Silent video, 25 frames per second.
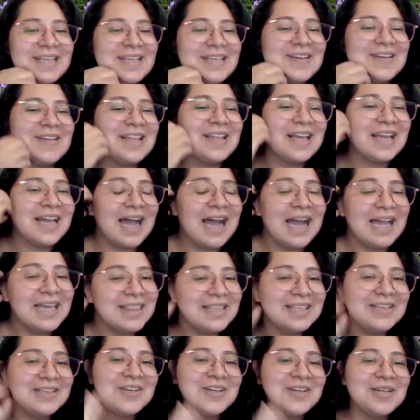Like I
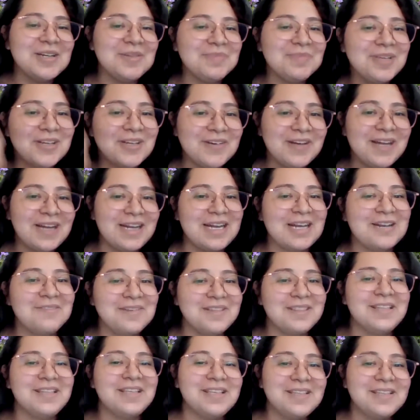think you're gonna be great in
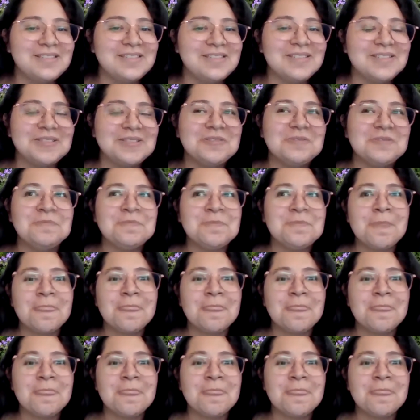everything you do.